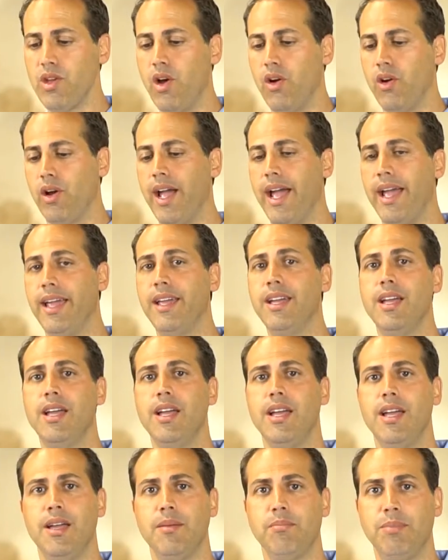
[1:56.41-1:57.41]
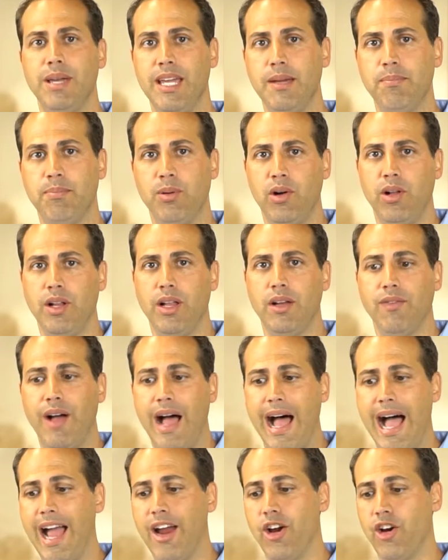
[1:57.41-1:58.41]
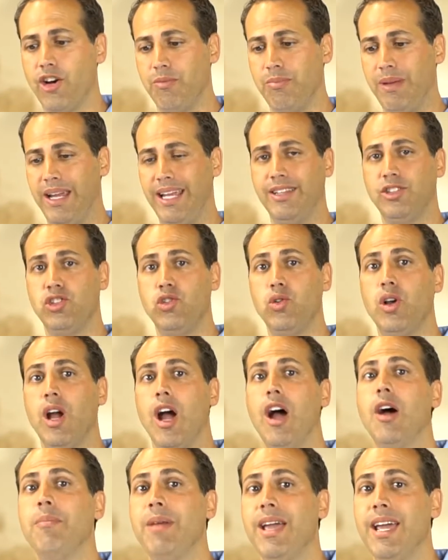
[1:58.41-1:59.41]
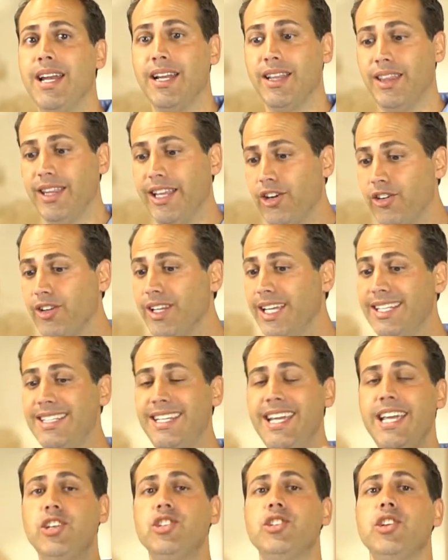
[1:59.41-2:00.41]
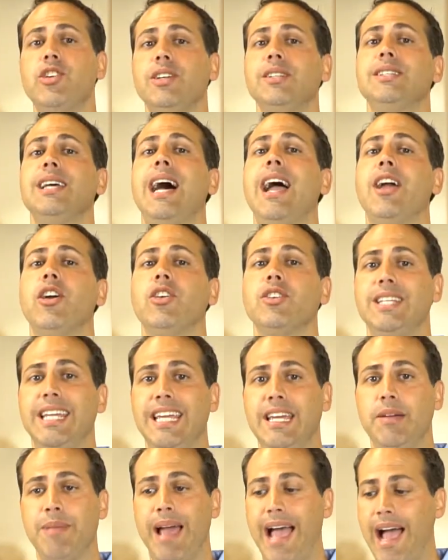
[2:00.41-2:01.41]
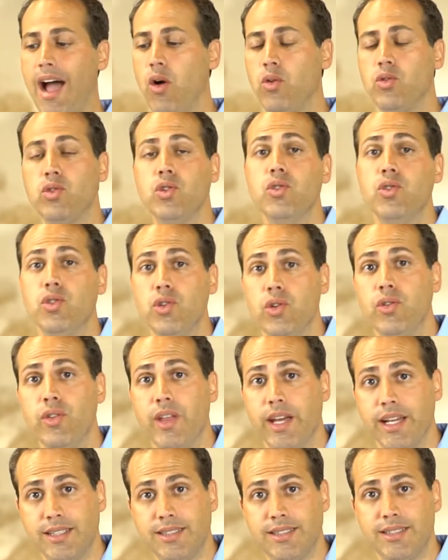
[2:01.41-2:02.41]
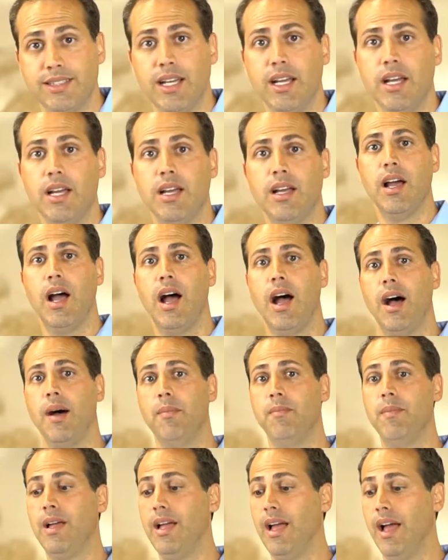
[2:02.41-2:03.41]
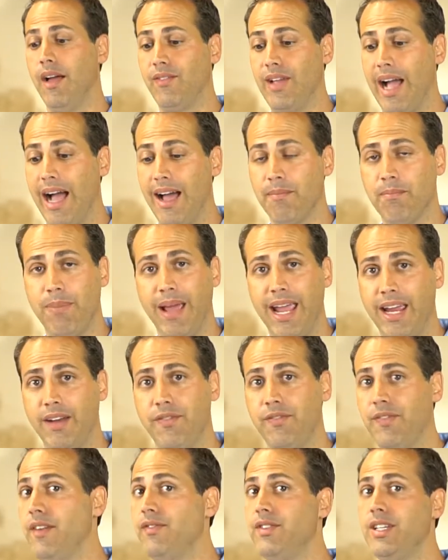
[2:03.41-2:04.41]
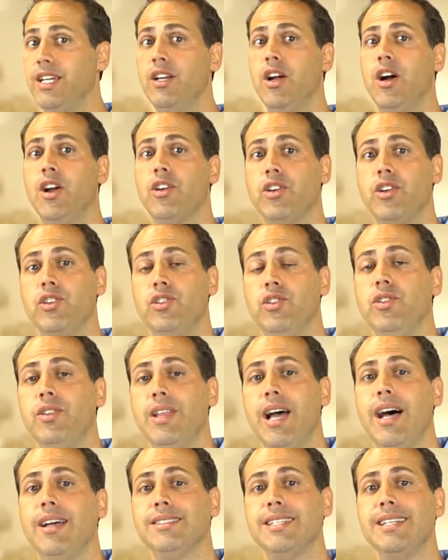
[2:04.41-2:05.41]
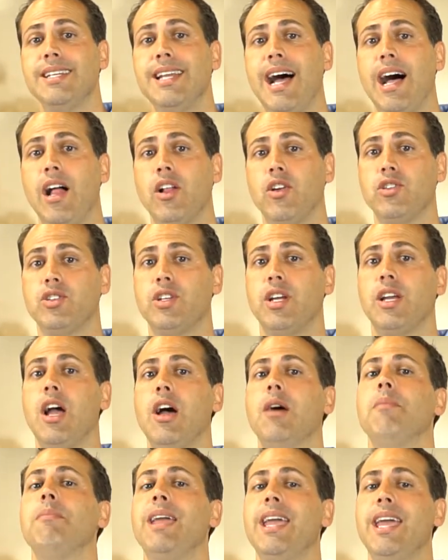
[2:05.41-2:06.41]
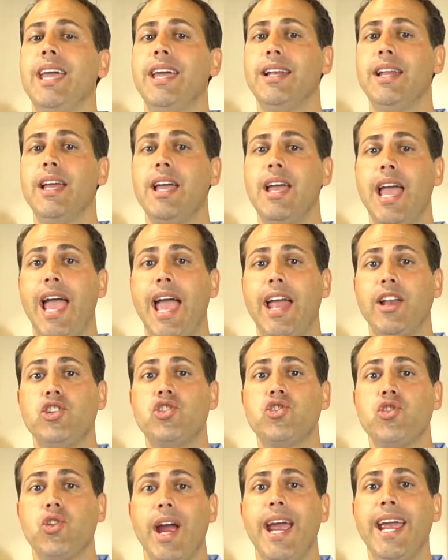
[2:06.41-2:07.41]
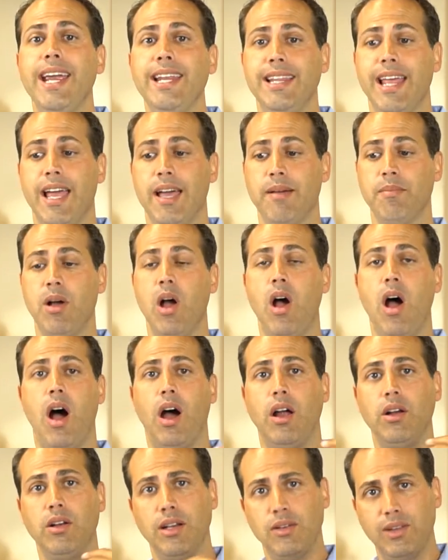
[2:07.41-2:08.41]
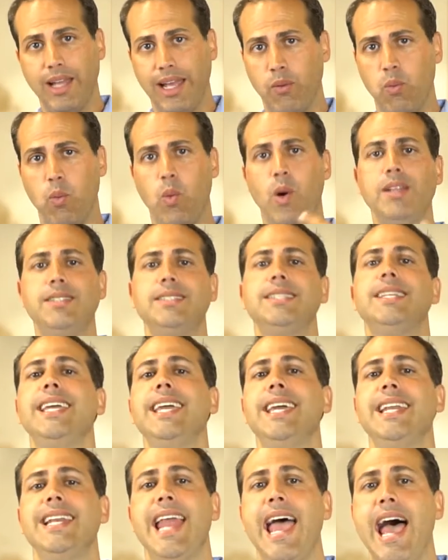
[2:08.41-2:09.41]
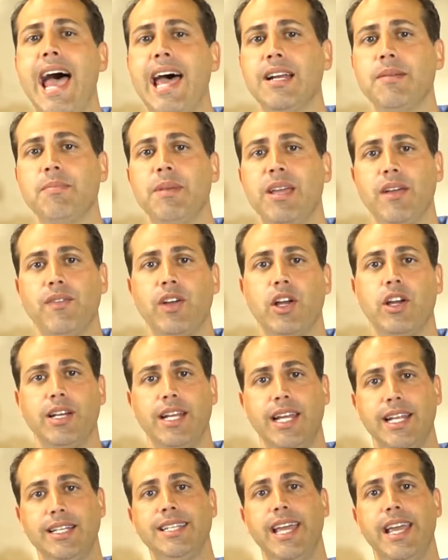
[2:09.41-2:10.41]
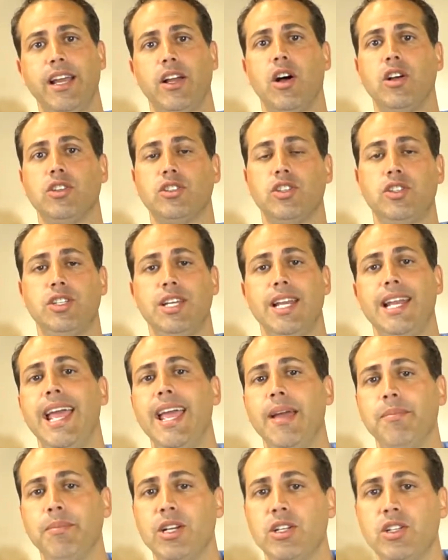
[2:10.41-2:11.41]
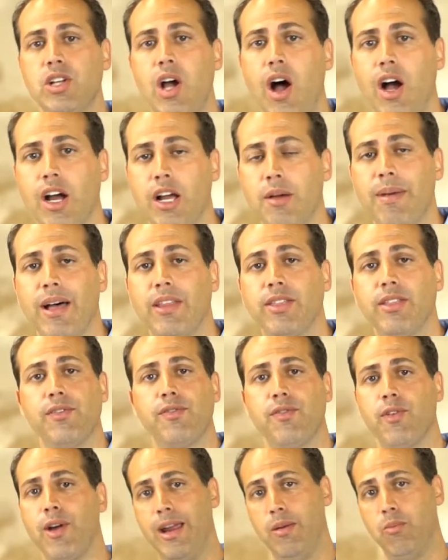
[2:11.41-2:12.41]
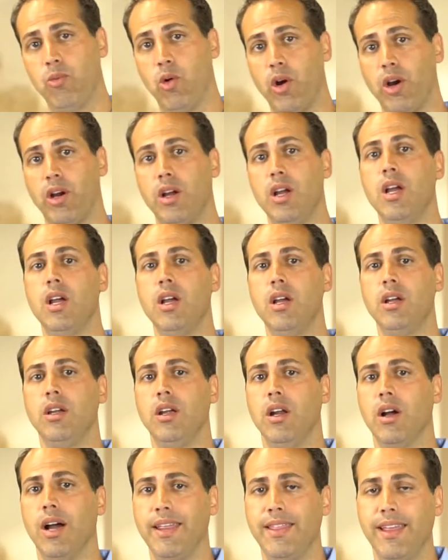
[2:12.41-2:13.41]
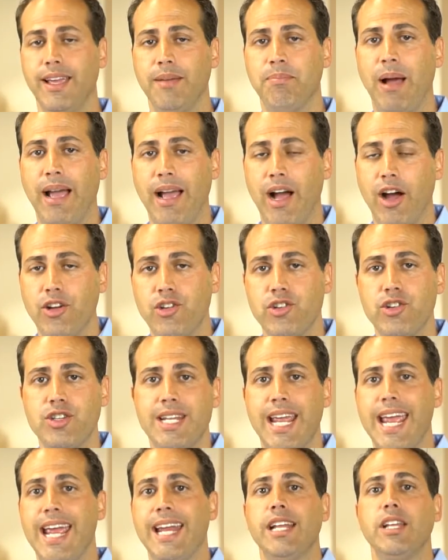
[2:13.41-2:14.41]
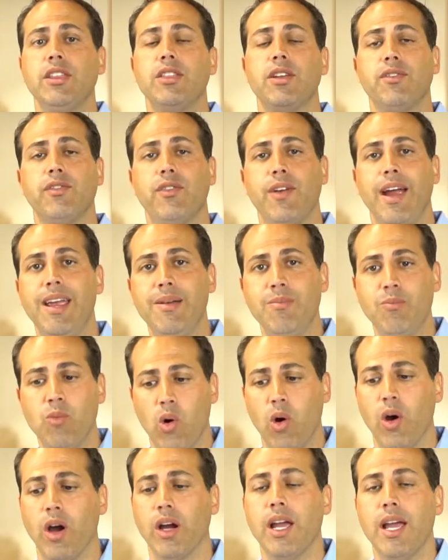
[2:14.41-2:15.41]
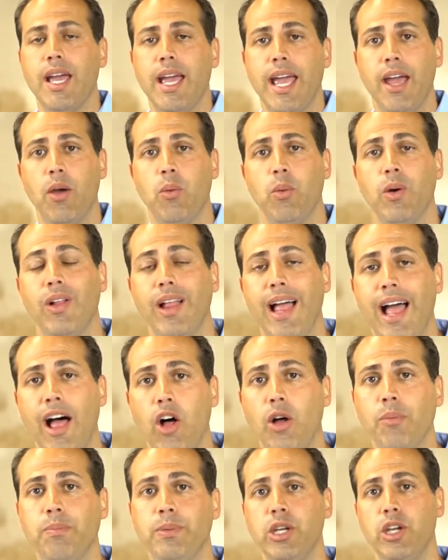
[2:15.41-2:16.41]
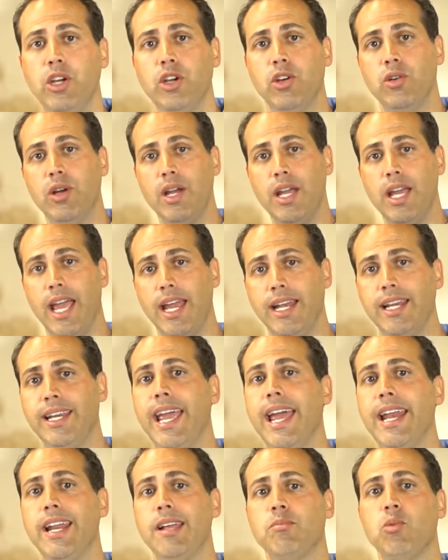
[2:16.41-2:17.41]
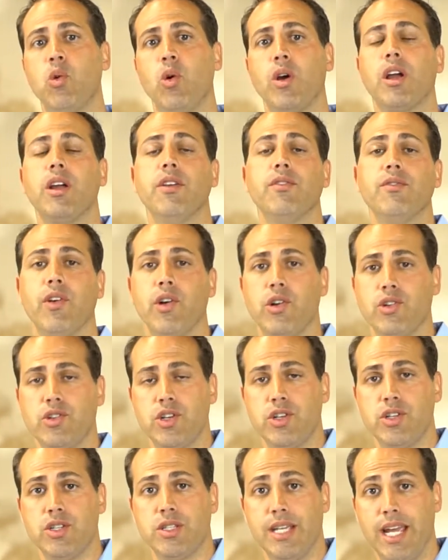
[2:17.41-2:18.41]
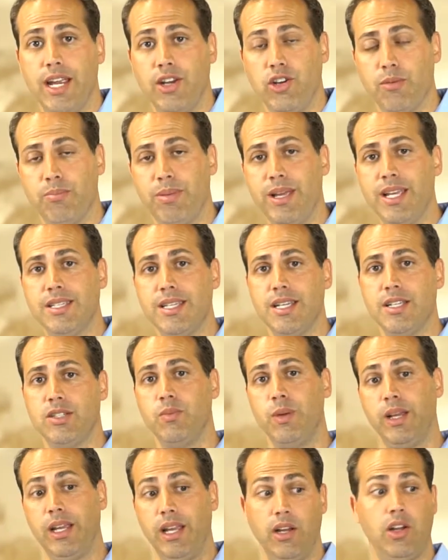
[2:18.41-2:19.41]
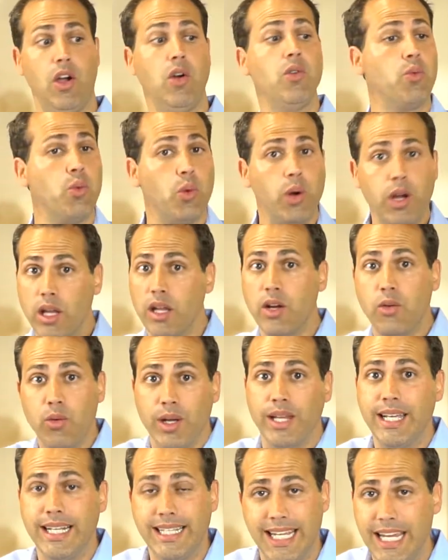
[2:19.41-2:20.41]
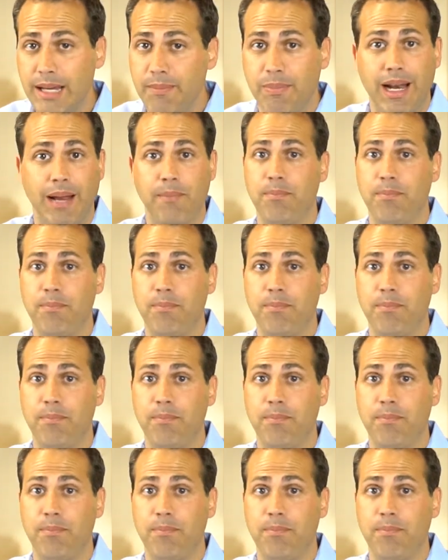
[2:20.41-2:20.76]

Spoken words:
Okay? People have hired me to come in and literally teach their entire team how to do this. I've gotten paid $1,500, $2,000 to come in and train them on like what's the anatomy of a good intake call. So today I'm going to talk about the framework. You know, I think by understanding the framework, it will help you in getting more conversions in your business. And we can go really deep, and